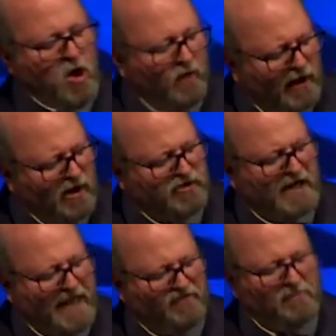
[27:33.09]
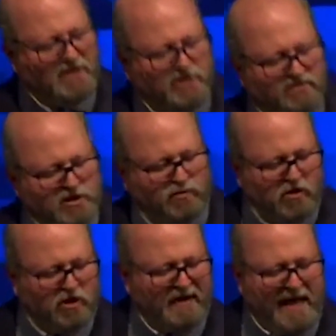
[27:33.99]
Where are the governments of this
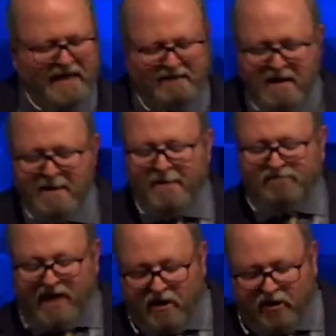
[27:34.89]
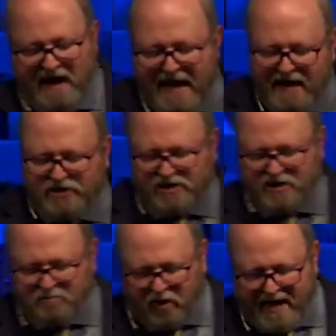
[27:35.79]
world headed? They are headed to
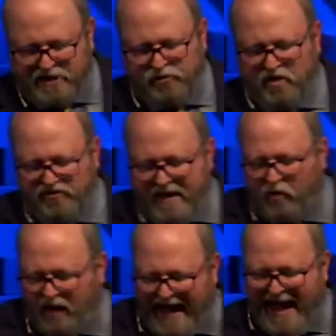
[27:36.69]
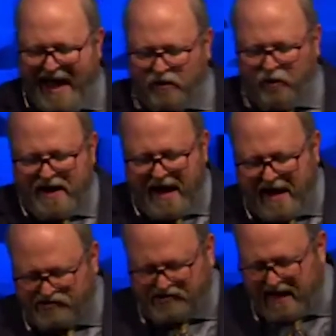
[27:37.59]
the place where they will
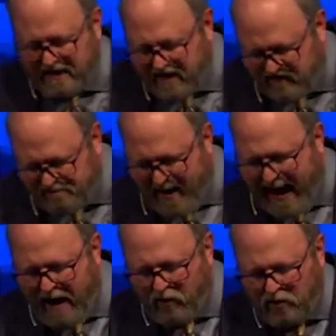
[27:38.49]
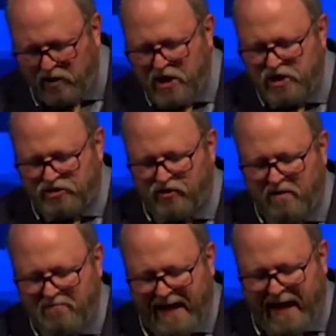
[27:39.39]
acquiesce and give power to a
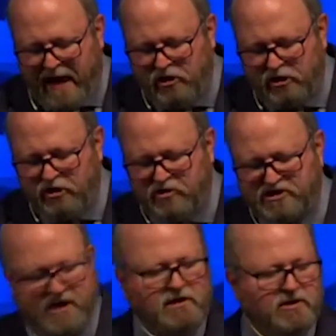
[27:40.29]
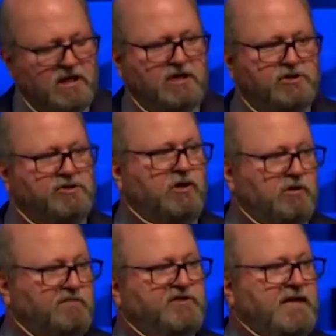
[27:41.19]
man who is under the
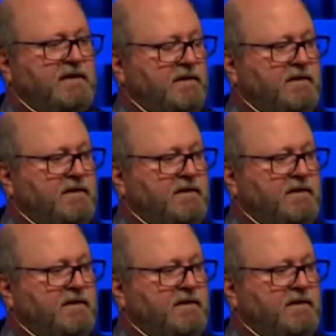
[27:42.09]
control of Satan.